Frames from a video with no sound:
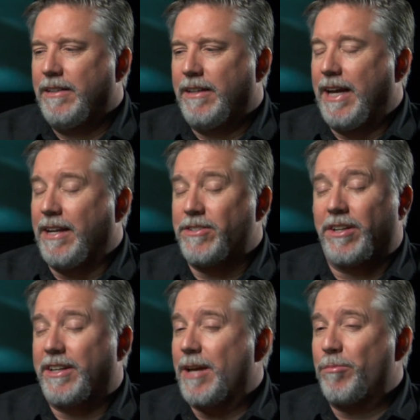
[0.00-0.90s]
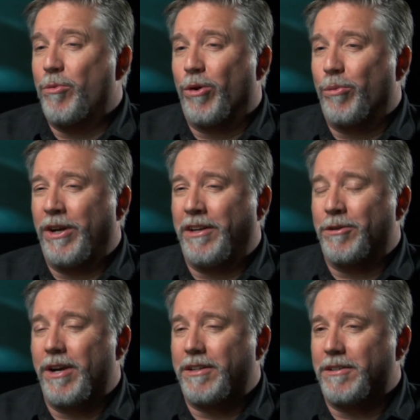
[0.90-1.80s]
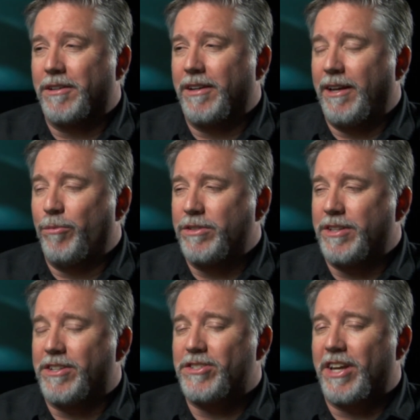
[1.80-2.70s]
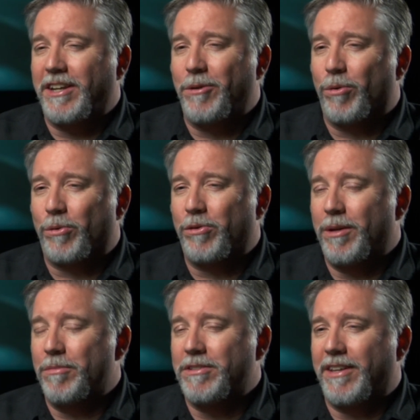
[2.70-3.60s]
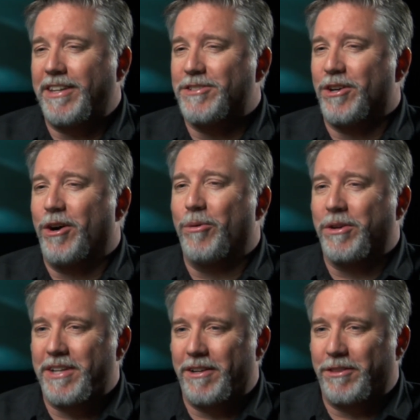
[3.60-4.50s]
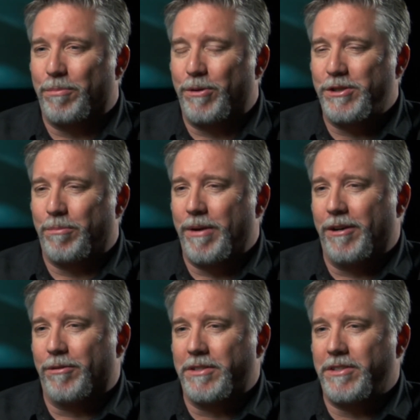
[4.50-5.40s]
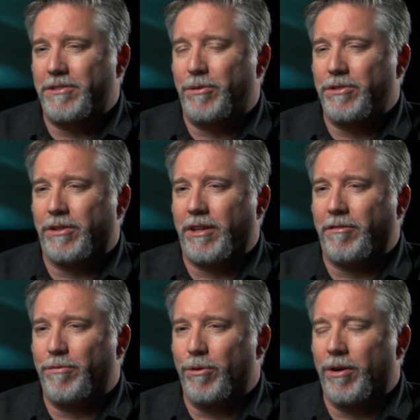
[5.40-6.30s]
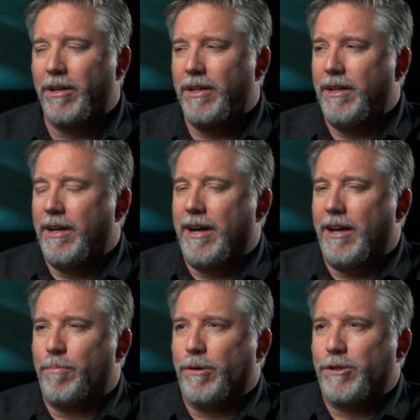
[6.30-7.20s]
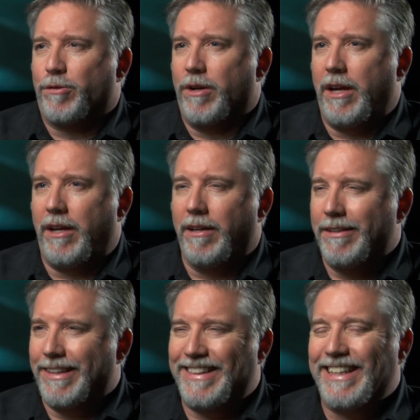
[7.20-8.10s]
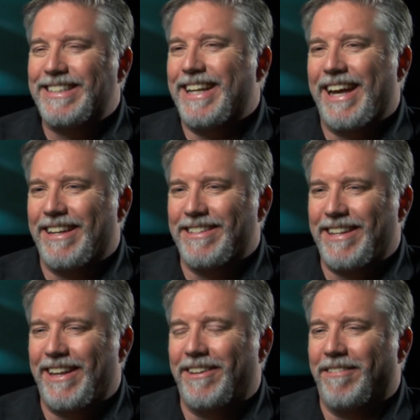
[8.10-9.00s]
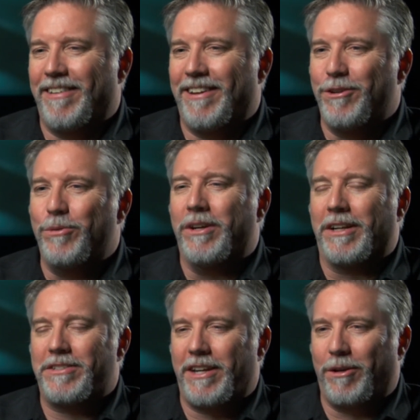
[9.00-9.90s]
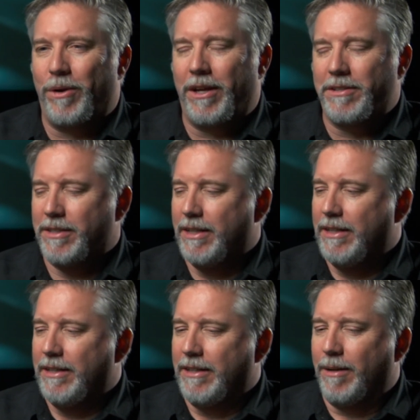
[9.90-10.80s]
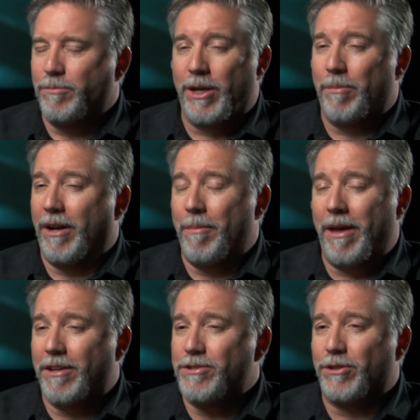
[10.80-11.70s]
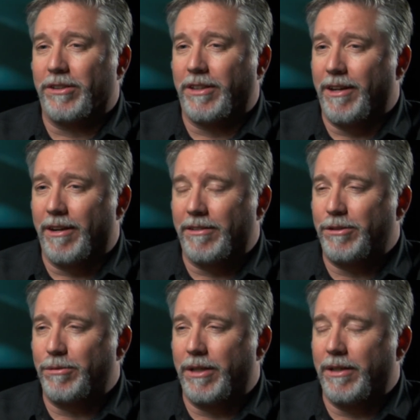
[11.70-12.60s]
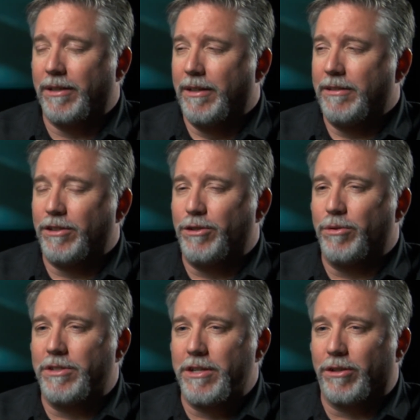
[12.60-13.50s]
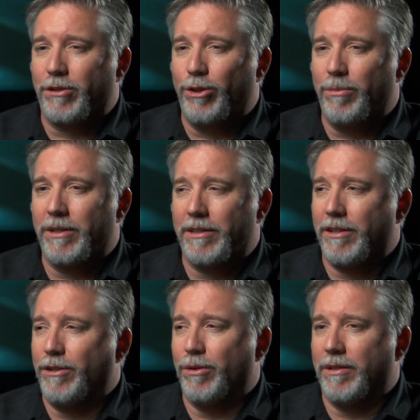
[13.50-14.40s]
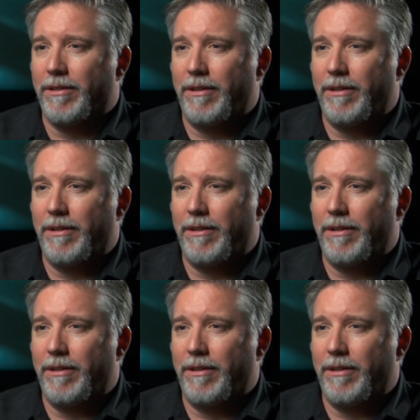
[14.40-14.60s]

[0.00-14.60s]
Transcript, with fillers: Ang is an Academy Award-winning director, and what's exciting to work with him is that he's always out there pushing boundaries. He's always looking for how to portray the things he had in his head in, in new and exciting ways. Um, Gemini Man is certainly there to uh, to do a digital human and to do it